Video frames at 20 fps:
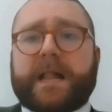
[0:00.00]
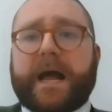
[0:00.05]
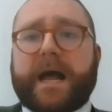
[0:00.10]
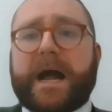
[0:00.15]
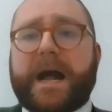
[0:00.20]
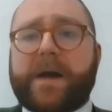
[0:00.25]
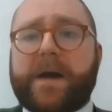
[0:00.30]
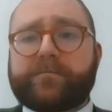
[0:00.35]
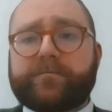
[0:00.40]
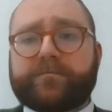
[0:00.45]

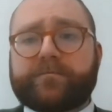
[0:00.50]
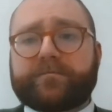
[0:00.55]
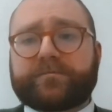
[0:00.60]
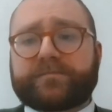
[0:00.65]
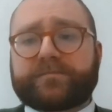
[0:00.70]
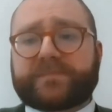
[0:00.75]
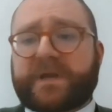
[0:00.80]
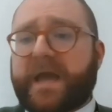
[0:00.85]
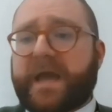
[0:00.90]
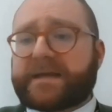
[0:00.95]

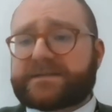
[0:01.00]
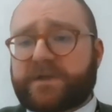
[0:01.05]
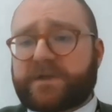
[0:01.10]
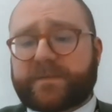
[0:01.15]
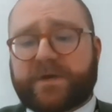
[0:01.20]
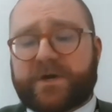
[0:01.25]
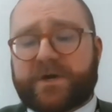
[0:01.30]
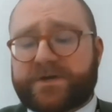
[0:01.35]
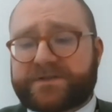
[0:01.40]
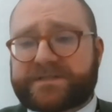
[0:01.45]
Okay, so
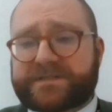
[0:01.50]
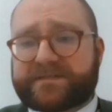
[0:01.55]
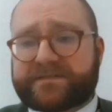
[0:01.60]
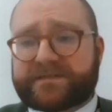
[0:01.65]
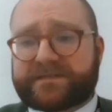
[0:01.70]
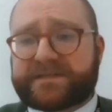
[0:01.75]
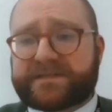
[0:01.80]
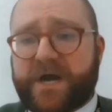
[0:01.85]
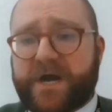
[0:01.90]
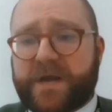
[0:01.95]
I'm conscious of
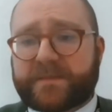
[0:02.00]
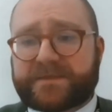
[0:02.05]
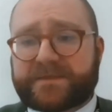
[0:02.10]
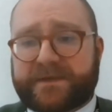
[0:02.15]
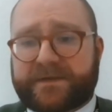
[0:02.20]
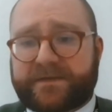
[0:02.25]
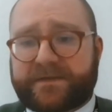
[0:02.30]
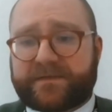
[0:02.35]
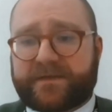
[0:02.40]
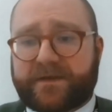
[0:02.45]
the time,
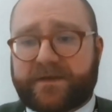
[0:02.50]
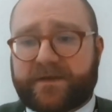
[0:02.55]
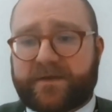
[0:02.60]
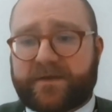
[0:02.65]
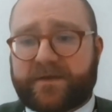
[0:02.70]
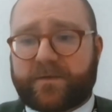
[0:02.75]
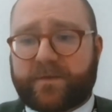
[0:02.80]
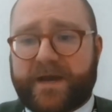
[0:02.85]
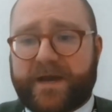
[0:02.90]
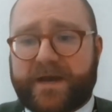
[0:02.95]
so I
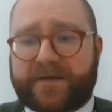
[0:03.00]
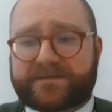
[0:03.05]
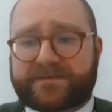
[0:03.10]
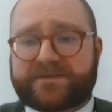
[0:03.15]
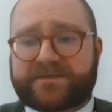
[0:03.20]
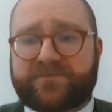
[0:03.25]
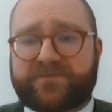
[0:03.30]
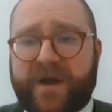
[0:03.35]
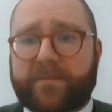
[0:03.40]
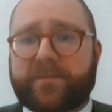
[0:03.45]
think we have
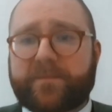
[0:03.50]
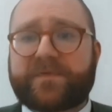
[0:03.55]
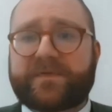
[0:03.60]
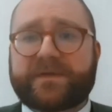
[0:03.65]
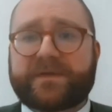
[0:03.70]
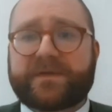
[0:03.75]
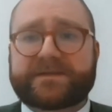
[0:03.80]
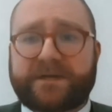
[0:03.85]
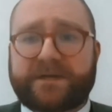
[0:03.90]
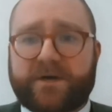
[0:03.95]
to wrap
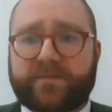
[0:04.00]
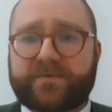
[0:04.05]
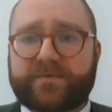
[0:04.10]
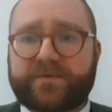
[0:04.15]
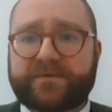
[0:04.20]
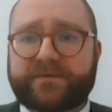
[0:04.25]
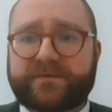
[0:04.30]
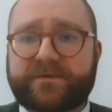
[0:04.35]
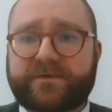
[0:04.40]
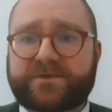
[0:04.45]
things up,
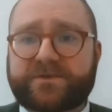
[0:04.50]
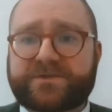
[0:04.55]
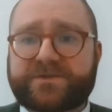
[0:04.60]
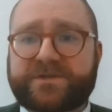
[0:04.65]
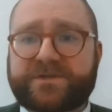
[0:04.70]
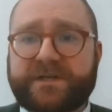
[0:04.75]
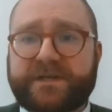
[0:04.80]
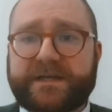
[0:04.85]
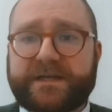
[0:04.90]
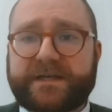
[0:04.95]

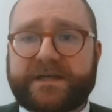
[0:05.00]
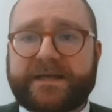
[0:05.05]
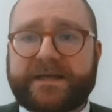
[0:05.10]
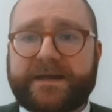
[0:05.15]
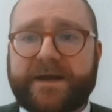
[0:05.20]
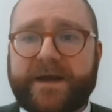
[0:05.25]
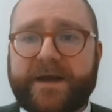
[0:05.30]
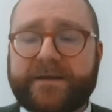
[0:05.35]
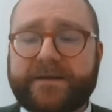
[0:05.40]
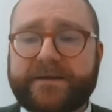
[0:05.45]

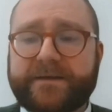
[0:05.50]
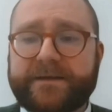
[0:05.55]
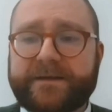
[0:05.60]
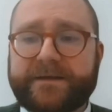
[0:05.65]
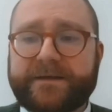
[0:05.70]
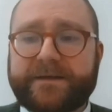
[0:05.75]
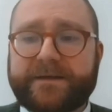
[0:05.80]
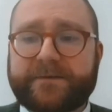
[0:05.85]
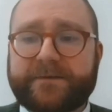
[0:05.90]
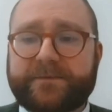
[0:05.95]
unfortunately.
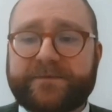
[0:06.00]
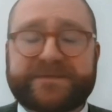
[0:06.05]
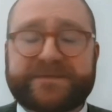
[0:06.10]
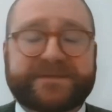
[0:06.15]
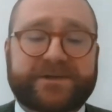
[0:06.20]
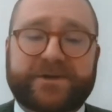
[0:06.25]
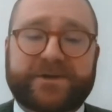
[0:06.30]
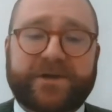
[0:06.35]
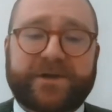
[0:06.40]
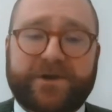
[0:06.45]
We've
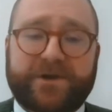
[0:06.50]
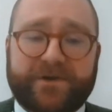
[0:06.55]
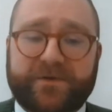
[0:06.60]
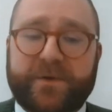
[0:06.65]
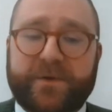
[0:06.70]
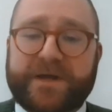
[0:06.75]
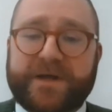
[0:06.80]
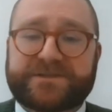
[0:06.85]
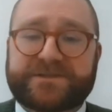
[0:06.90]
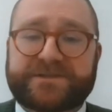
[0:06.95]
still got a lot of
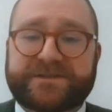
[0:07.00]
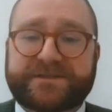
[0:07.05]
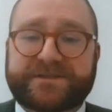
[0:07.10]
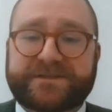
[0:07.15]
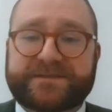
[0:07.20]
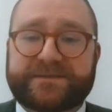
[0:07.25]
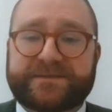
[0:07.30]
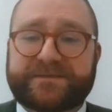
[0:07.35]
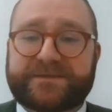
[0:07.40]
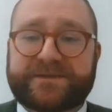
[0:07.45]

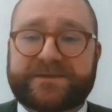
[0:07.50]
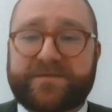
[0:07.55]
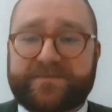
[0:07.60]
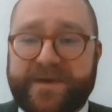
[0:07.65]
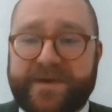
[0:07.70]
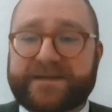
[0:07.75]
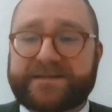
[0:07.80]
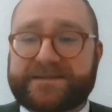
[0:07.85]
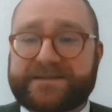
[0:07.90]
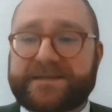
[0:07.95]
questions. We've done our
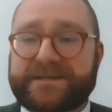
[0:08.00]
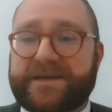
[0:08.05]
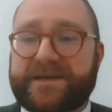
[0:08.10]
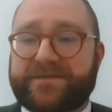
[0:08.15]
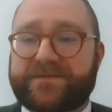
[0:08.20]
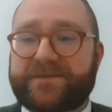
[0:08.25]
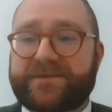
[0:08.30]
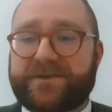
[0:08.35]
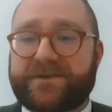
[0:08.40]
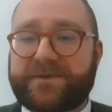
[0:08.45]
best to
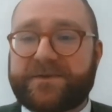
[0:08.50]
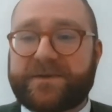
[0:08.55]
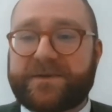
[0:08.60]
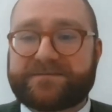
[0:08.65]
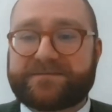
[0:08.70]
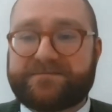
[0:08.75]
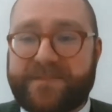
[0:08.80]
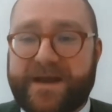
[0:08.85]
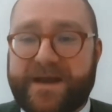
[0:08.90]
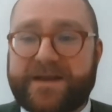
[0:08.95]
get through
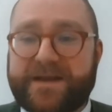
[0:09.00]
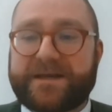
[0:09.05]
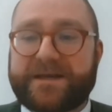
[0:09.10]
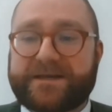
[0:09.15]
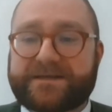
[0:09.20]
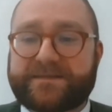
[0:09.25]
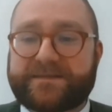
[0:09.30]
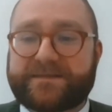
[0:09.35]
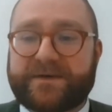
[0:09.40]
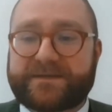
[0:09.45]
as many
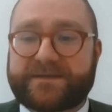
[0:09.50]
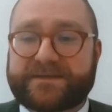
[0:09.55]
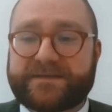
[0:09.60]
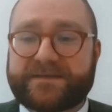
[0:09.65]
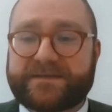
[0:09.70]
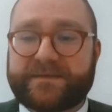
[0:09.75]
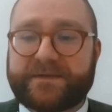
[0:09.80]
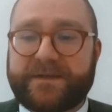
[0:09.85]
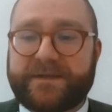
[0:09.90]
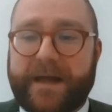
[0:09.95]
as
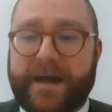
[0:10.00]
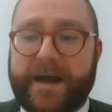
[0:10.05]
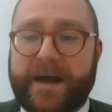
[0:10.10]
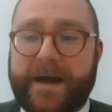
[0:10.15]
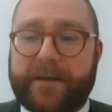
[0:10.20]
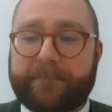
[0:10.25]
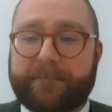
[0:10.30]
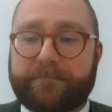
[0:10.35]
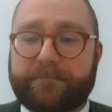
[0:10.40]
possible.